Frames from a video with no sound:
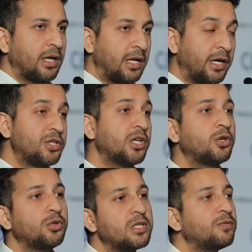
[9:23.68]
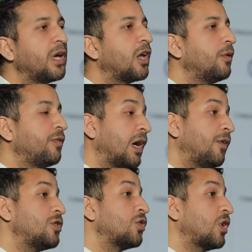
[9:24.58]
In addition to this, we have
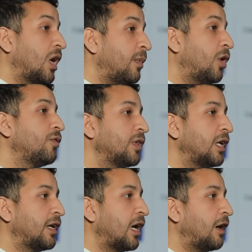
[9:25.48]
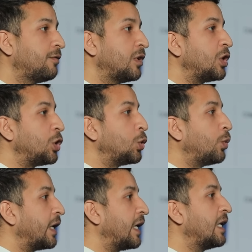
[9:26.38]
also come out with a draft
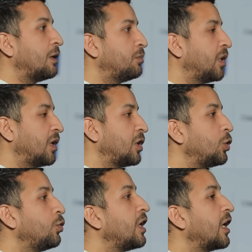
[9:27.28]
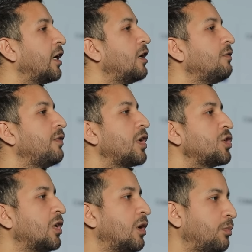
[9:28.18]
UIN number, unique
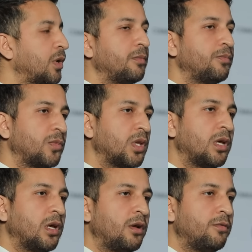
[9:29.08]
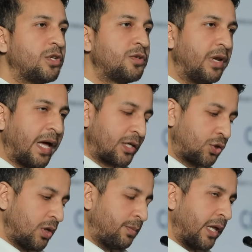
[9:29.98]
identification number, which will
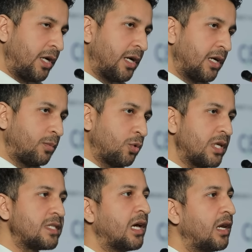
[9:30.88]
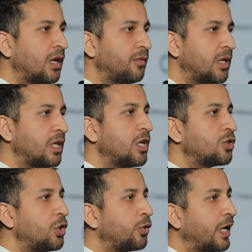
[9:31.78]
actually penetrate up to the cell level.
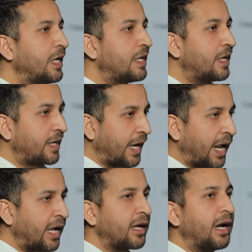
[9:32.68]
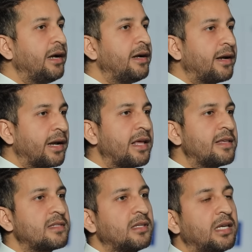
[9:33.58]
So you can track and
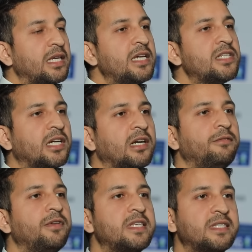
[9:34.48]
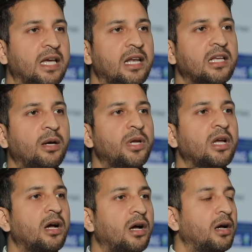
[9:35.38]
trace each and every cell
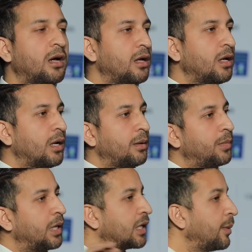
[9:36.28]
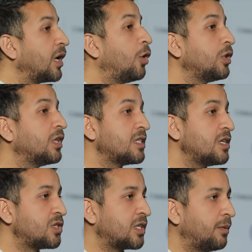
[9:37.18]
coming out in the
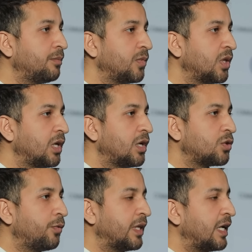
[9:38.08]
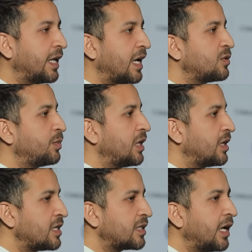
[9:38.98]
system. So whether it has
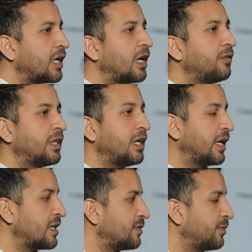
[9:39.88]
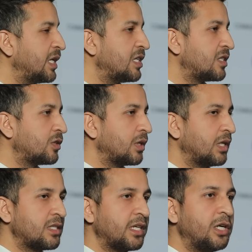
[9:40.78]
been recycled, whether it has been
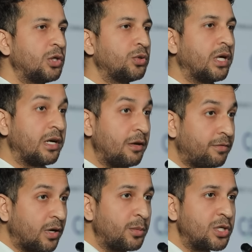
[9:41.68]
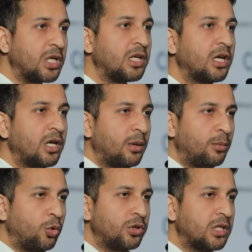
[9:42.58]
sent to the refurbishing,
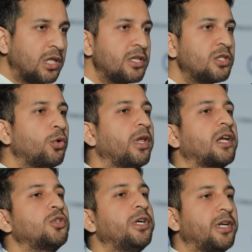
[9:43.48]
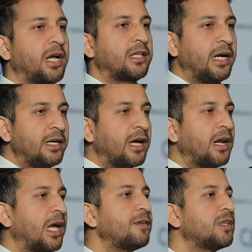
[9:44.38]
both the things you can actually track. The entire
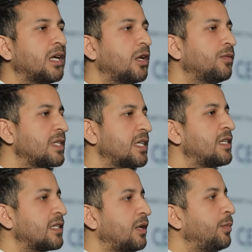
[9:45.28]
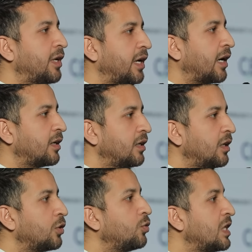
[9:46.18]
life cycle of the cells can be
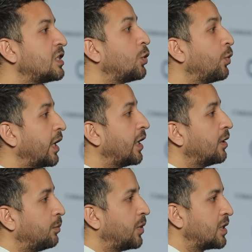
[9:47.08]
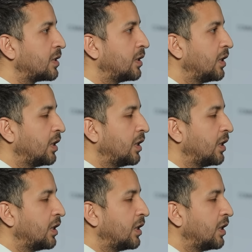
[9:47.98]
tracked through these UIN numbers.